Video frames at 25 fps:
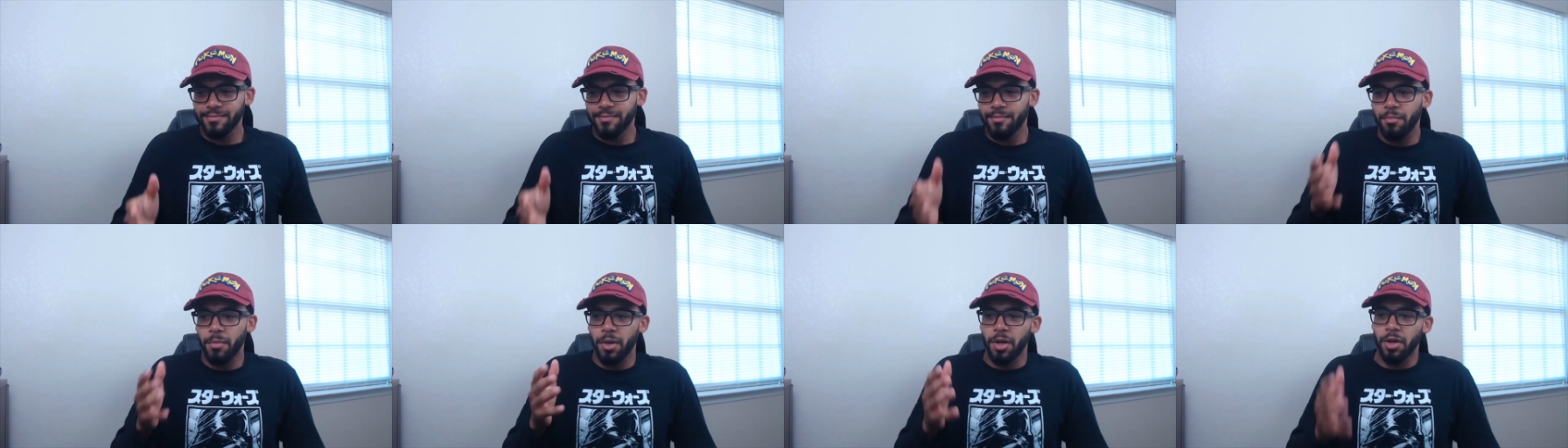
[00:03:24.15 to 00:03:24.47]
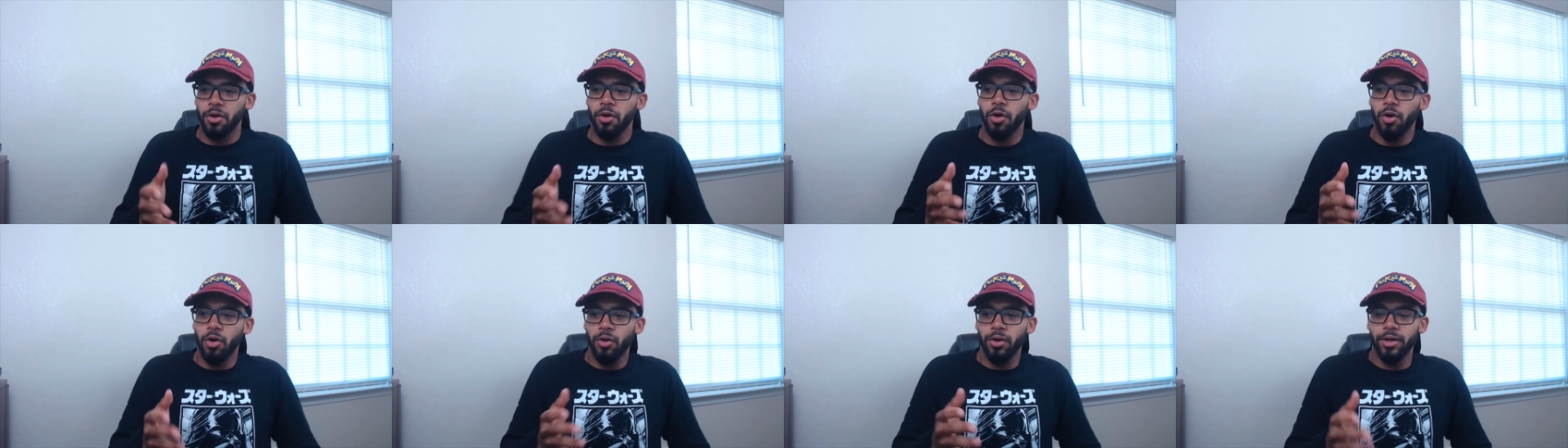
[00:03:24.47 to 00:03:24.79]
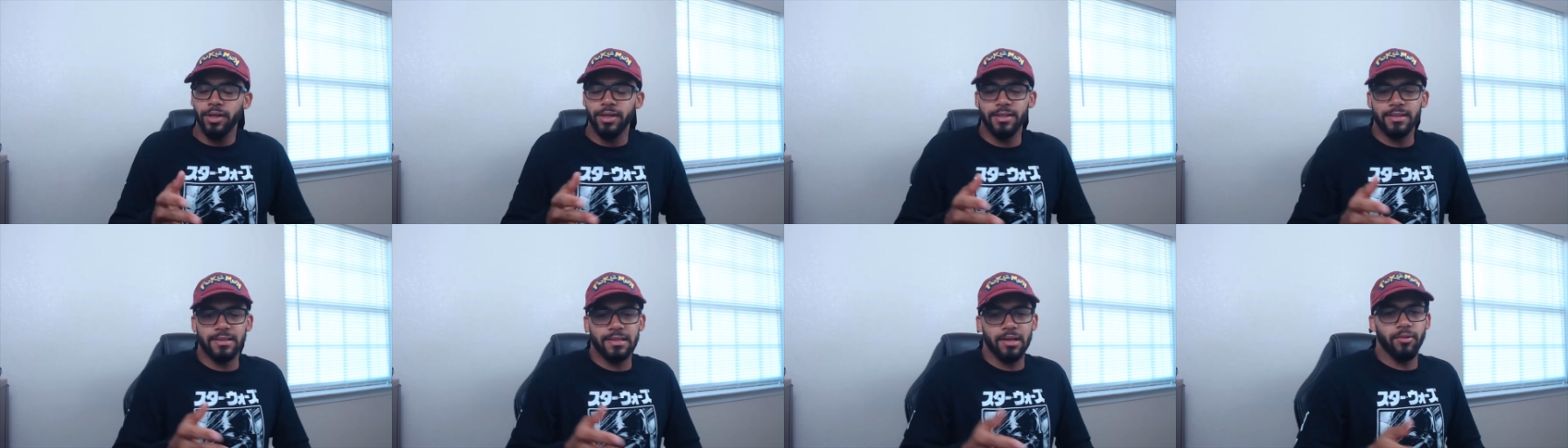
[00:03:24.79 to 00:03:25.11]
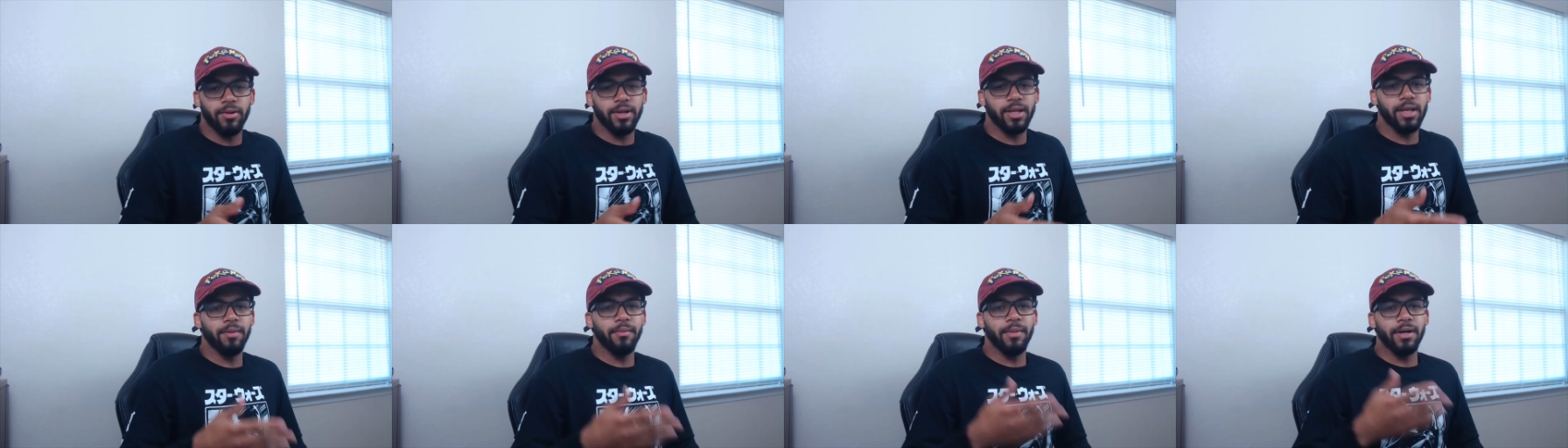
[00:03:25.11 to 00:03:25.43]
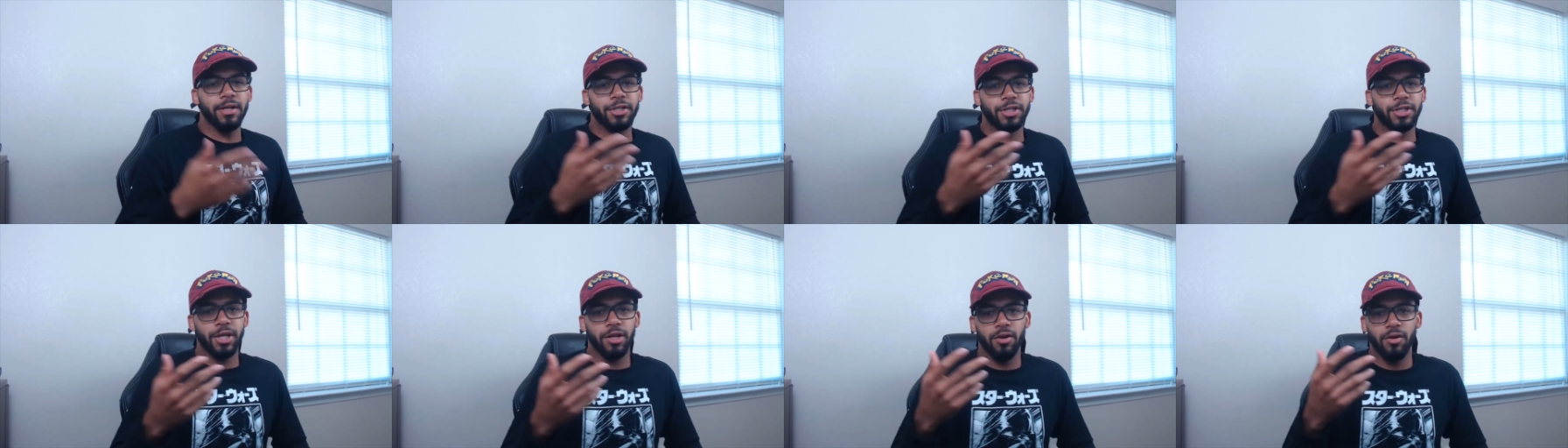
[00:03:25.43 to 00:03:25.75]
My goal is I want to get
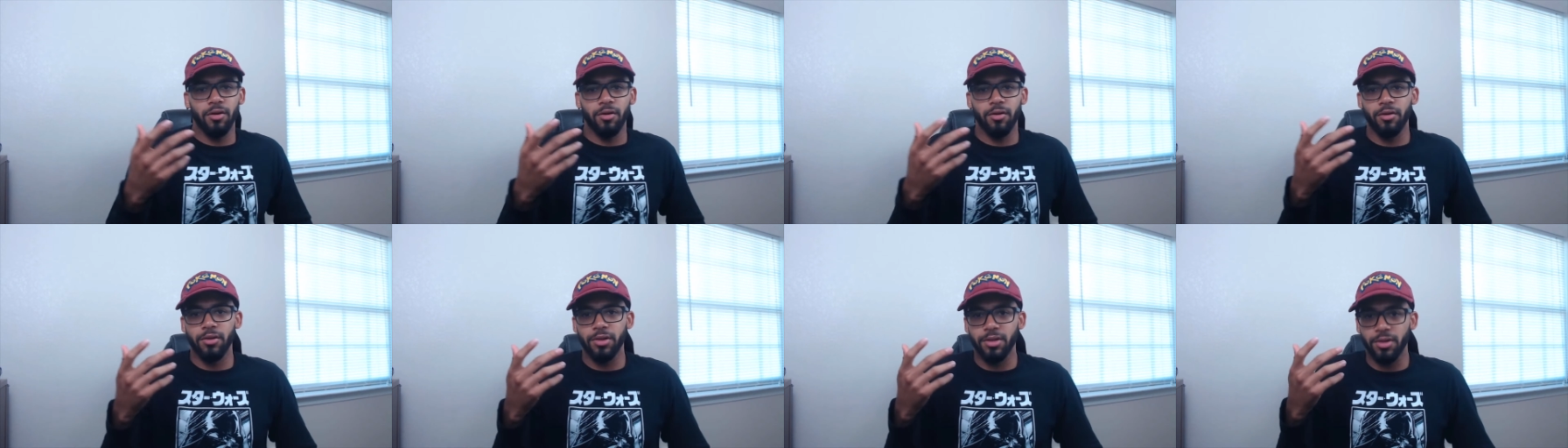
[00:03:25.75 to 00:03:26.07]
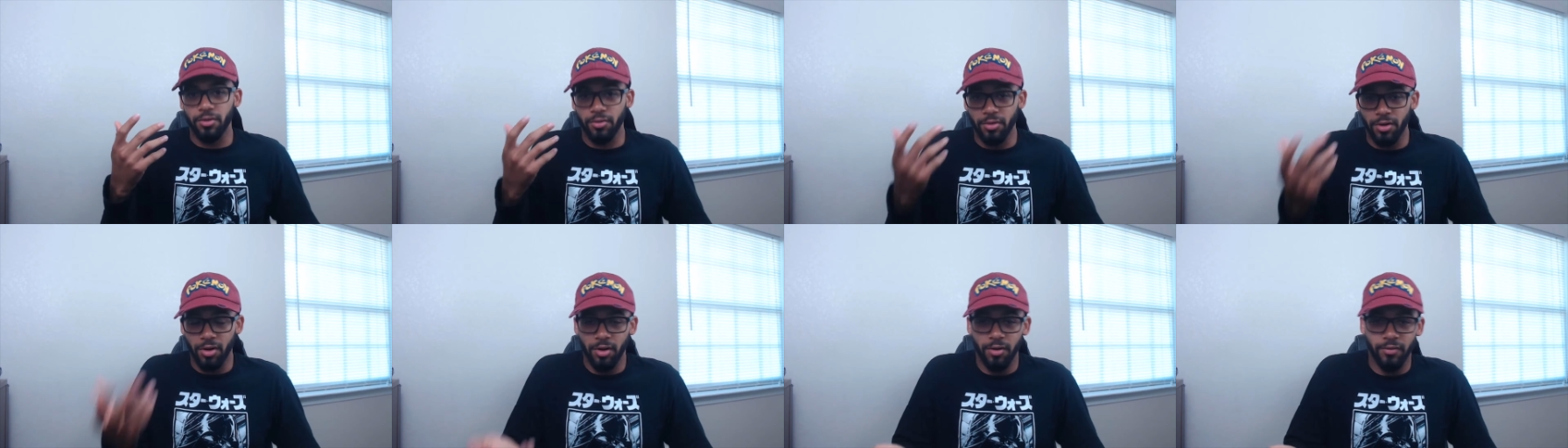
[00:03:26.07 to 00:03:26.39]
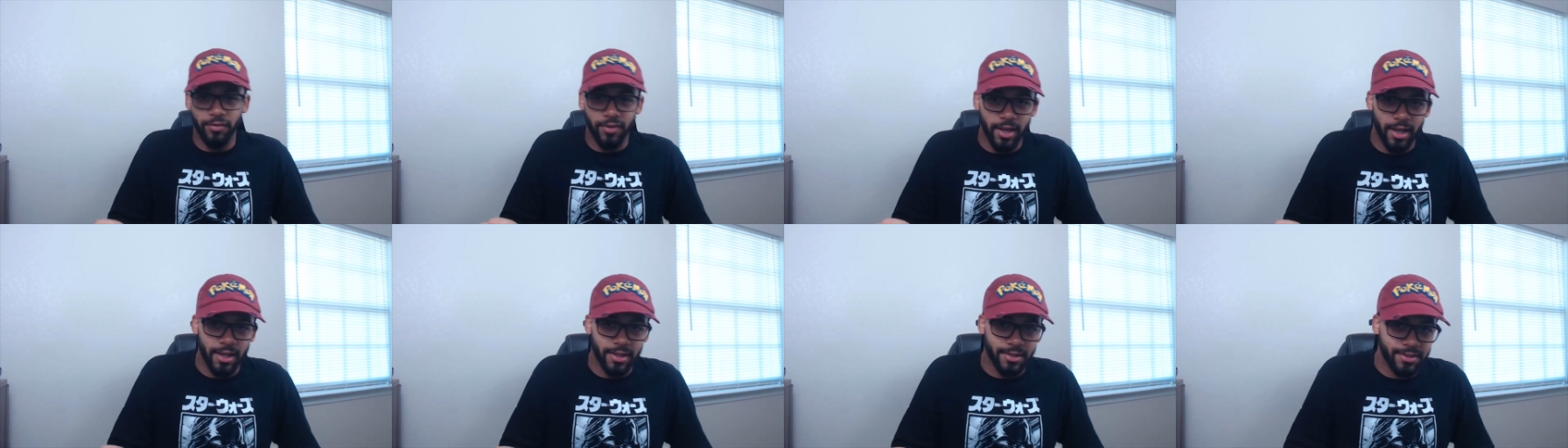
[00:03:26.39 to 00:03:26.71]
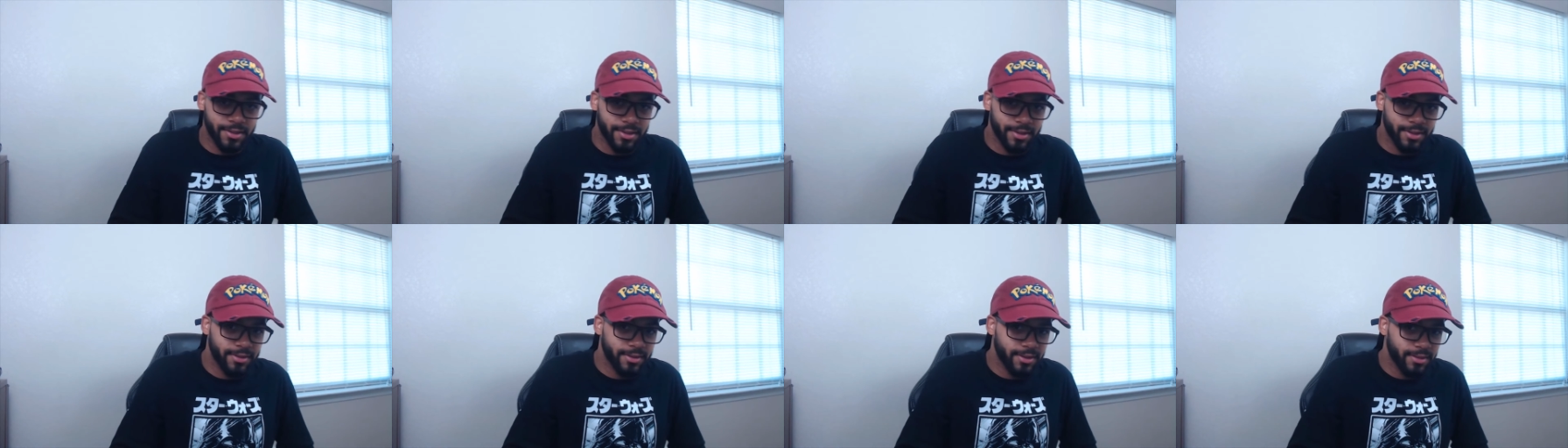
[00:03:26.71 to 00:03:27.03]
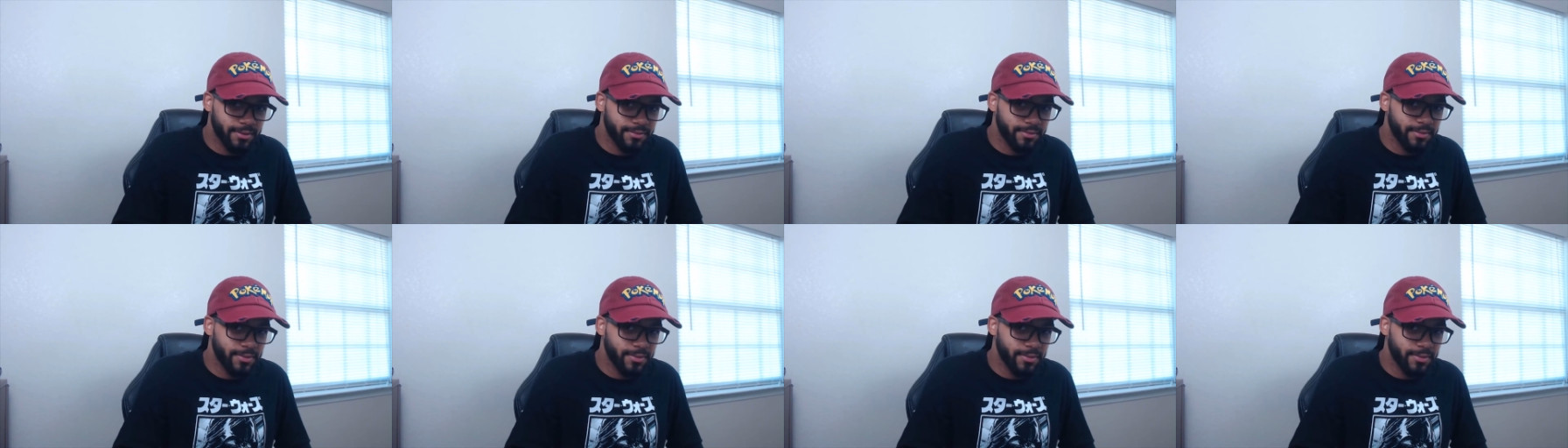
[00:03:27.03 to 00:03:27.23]
my channel to grow faster,